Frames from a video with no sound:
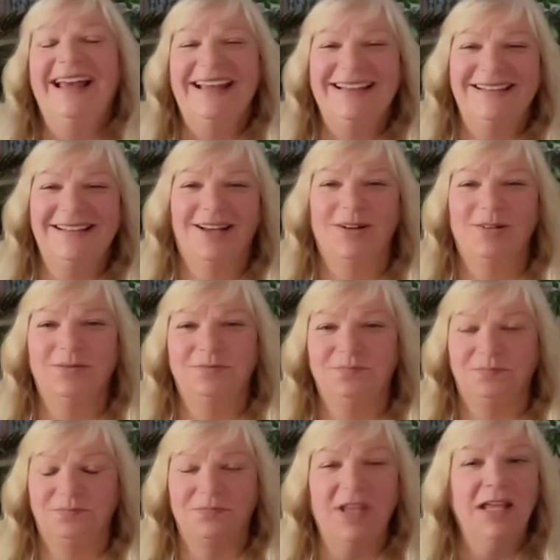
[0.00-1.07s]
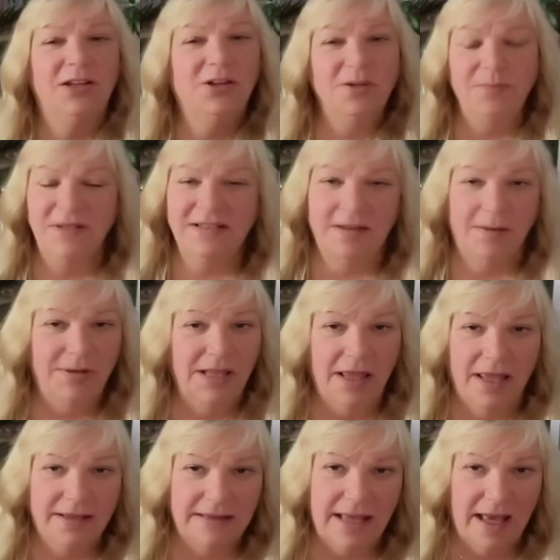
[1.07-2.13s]
So it could be something
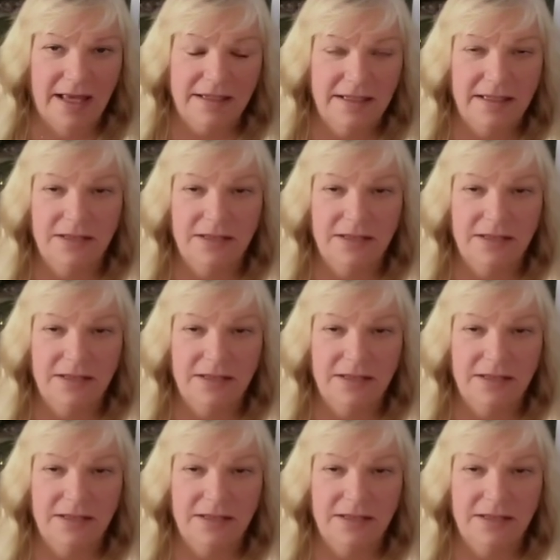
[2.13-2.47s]
like that.